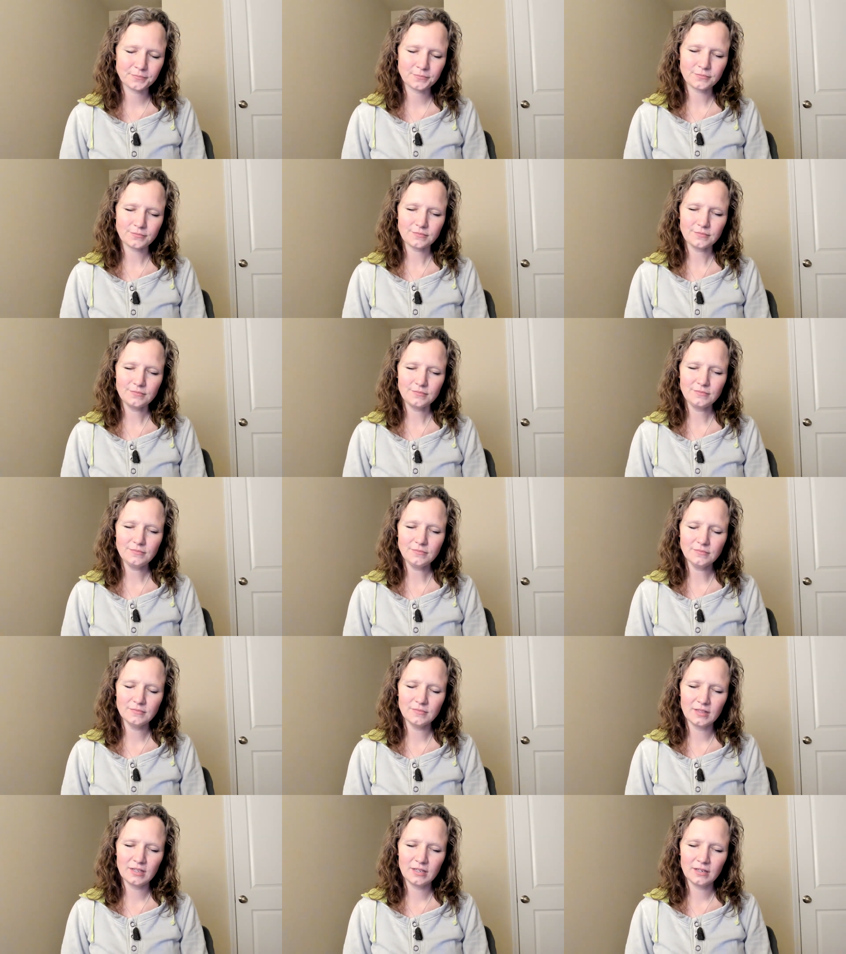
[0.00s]

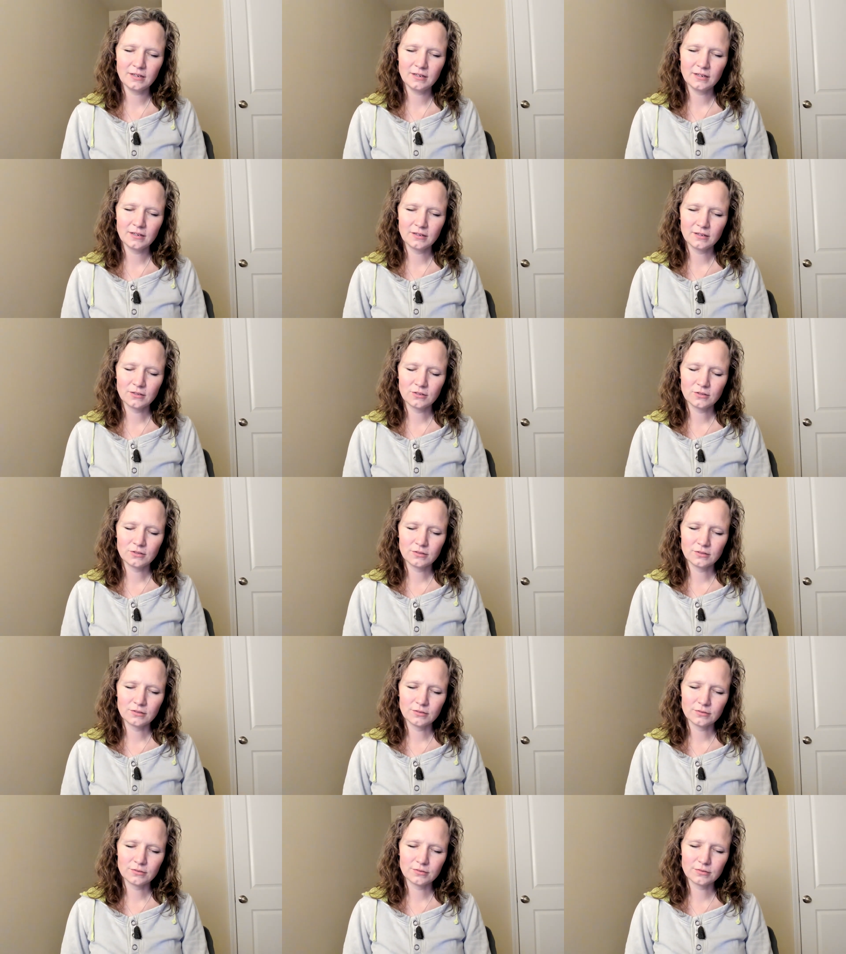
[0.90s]

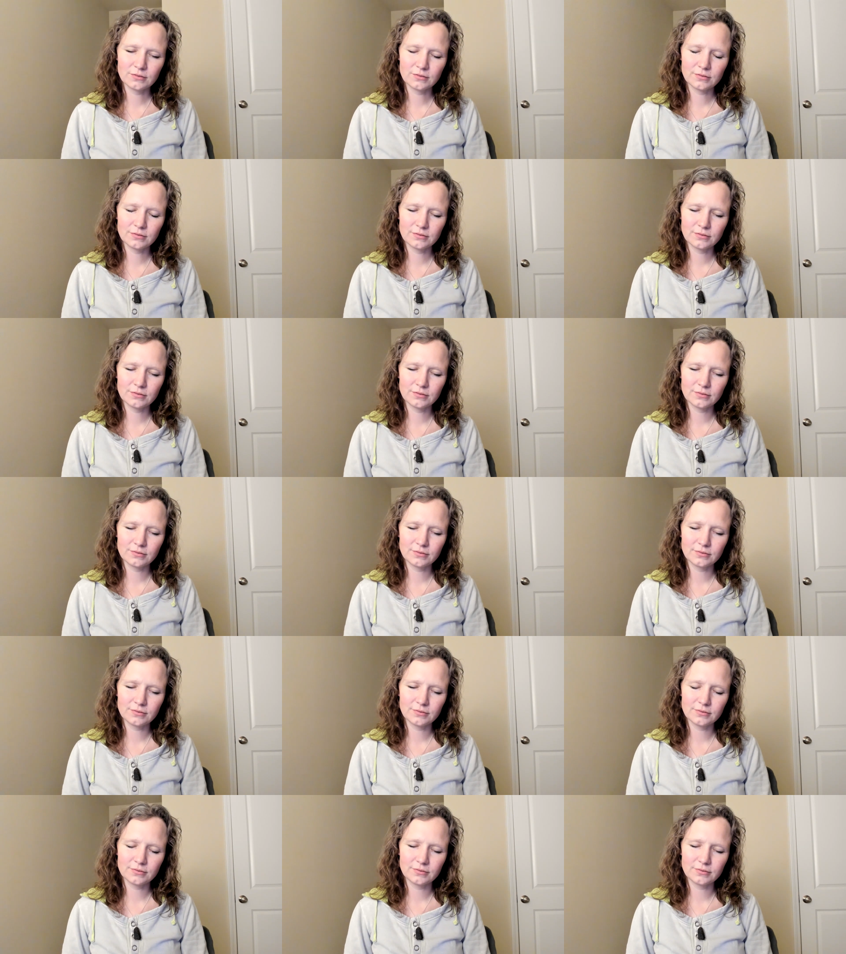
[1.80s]
(silence)